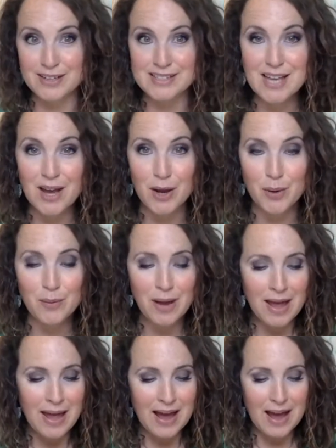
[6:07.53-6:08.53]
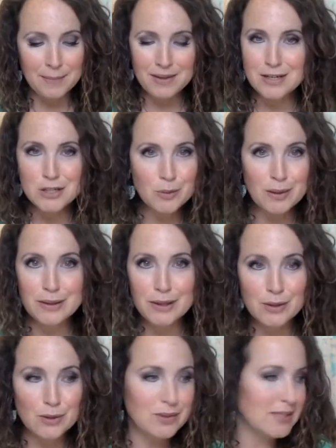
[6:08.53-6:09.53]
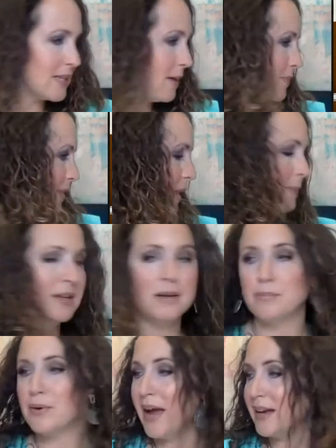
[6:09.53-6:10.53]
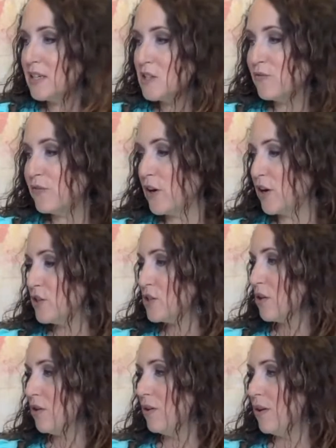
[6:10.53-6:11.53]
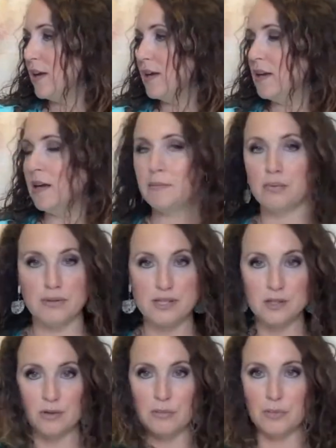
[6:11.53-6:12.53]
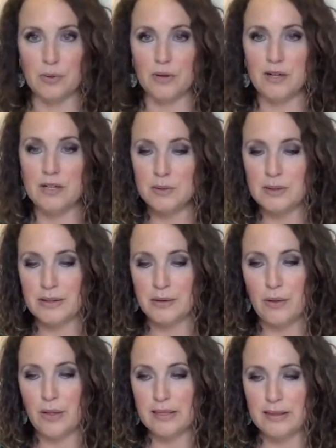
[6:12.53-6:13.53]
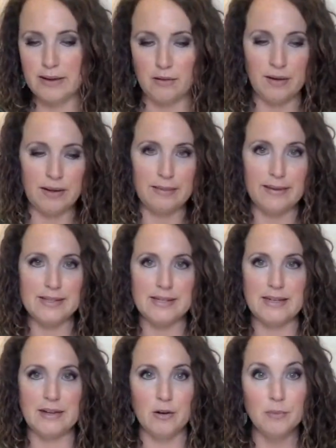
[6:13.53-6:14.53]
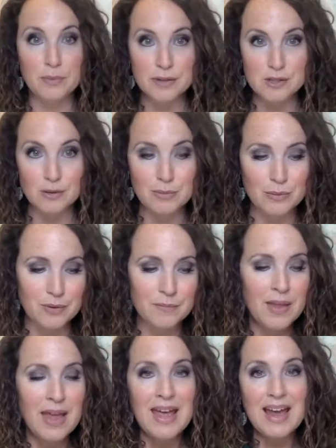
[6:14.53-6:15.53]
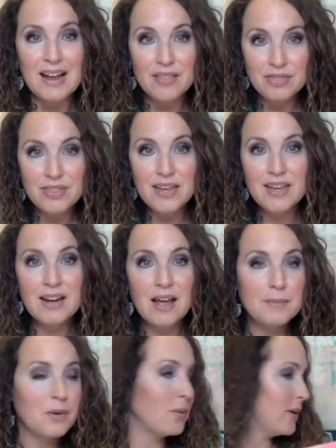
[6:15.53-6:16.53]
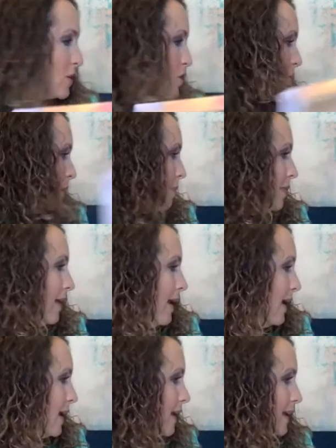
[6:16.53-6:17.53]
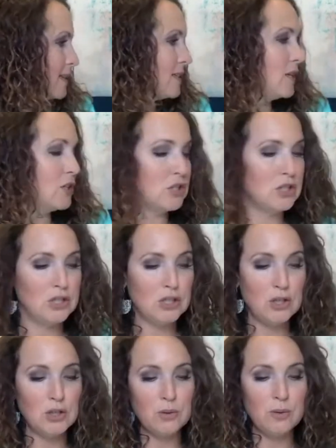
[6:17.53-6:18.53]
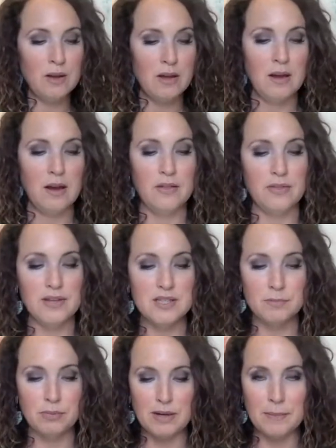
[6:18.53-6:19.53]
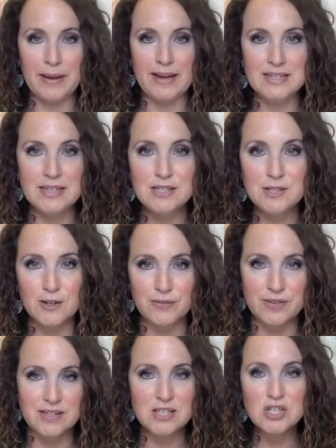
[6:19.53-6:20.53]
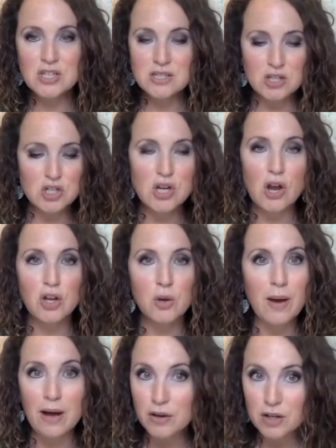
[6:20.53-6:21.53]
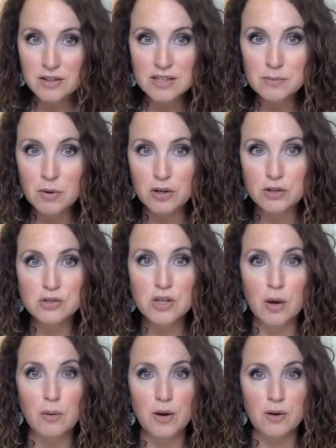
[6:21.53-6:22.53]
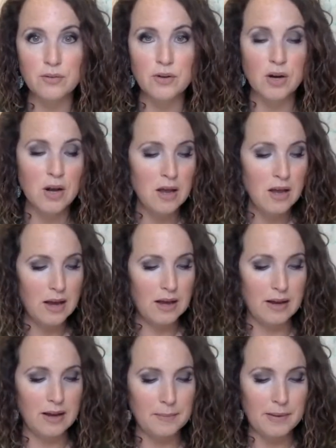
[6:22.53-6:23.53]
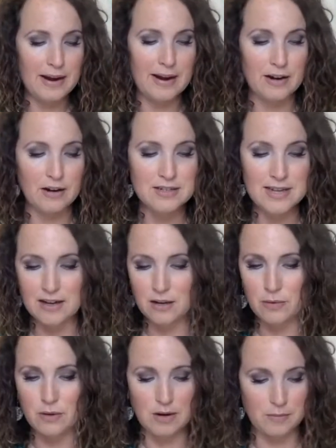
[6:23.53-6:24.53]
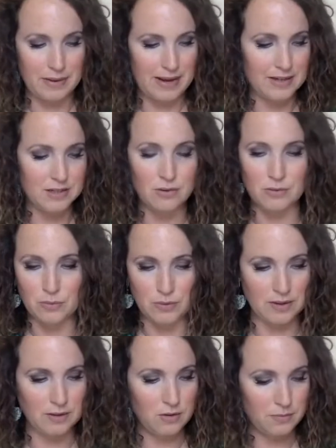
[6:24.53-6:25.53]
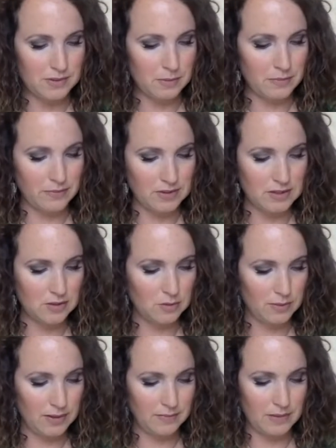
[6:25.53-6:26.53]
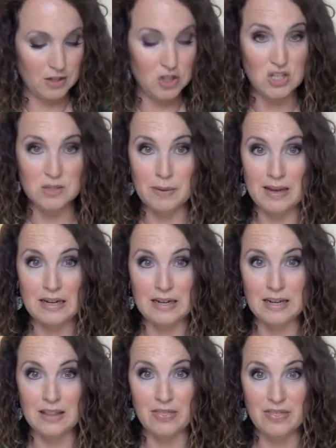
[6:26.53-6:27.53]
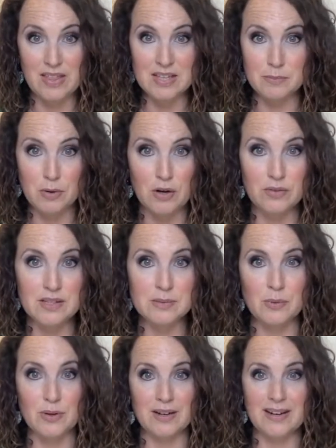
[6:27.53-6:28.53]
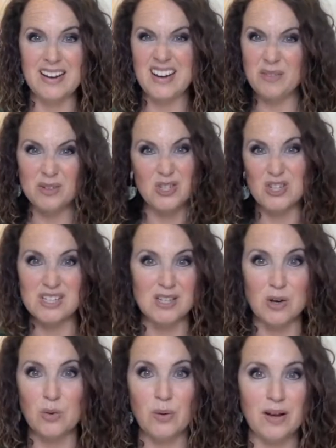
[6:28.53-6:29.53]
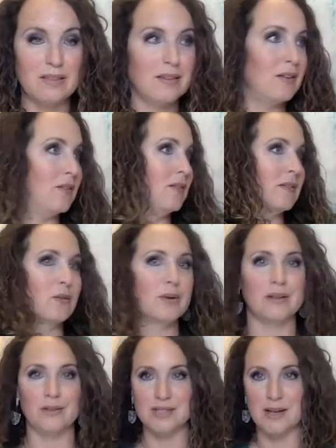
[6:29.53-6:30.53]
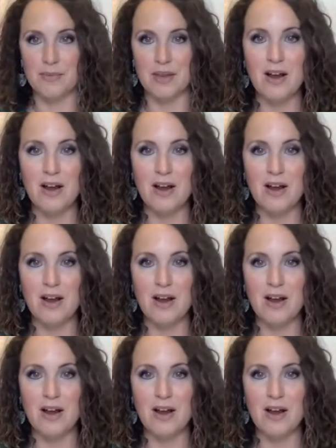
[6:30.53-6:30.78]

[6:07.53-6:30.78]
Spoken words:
So I'm going to do a little something. I'm going to practice first on Bristol board, do a little lettering lesson here on Bristol board, and then I'm going to apply it to this pre-painted surface just to show you how good these markers go over our Deco Art paint on wood. Oh, some of it's still wet. I just painted this part this morning and it was just a quick little something.